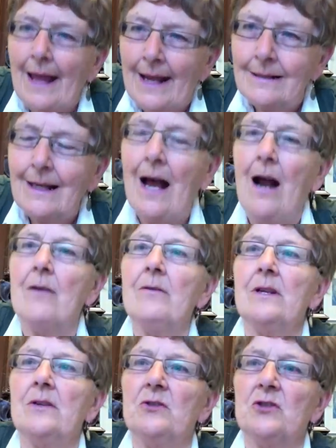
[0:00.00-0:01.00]

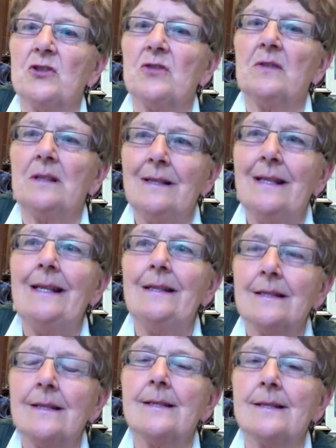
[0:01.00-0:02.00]
encourage the
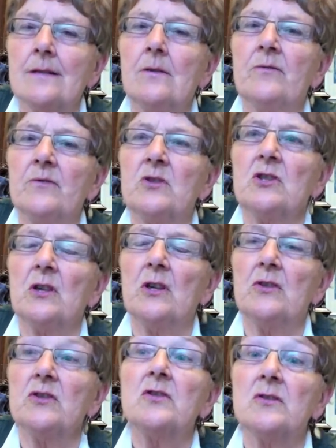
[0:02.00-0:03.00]
leaders of the
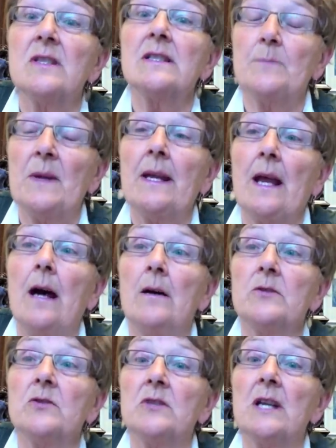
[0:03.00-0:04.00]
church to speak
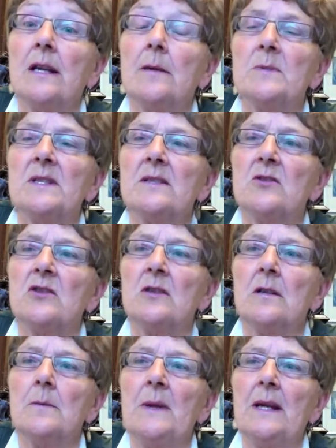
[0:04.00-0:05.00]
out, to take a
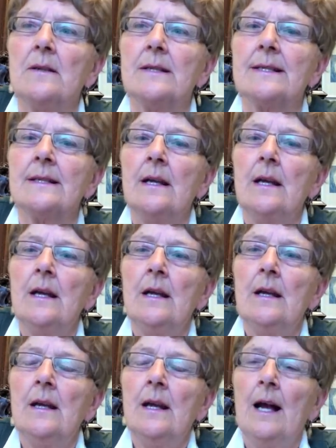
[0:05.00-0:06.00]
position, because
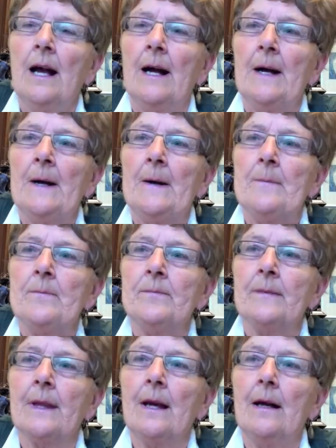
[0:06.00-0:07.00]

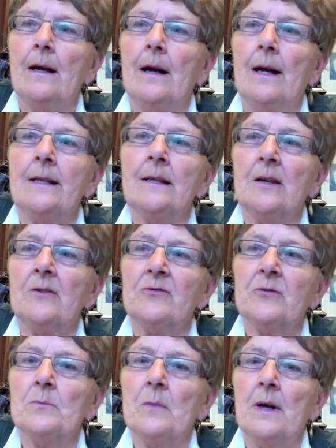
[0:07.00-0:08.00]
I know
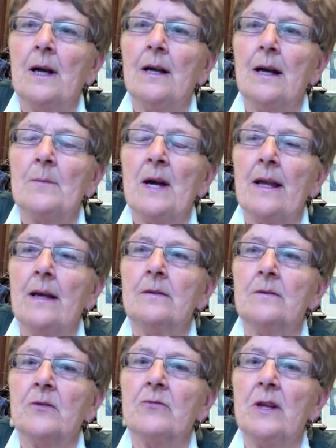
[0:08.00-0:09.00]
from my
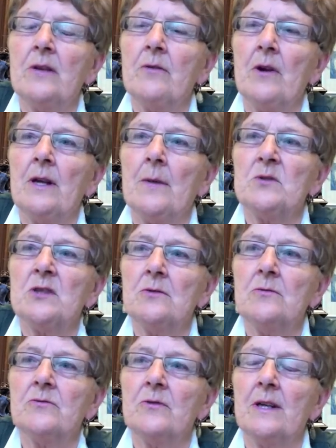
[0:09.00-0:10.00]
own three grown-up
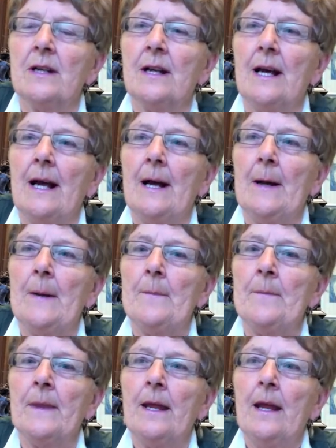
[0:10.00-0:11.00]
children
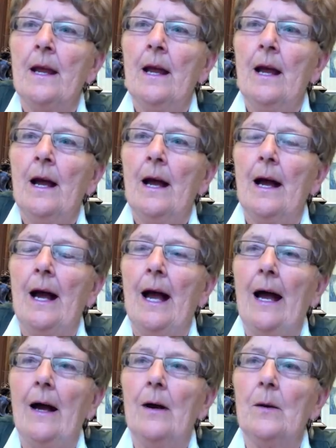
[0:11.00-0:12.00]

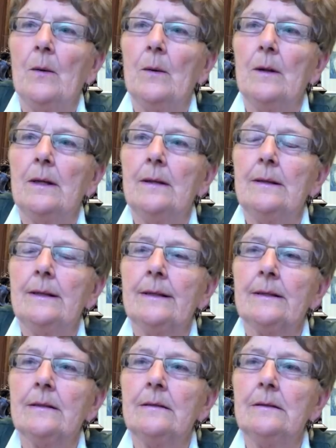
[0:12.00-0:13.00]
how
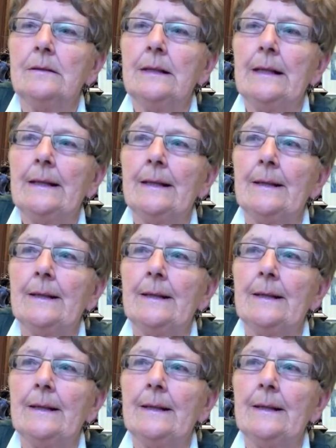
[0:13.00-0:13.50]
little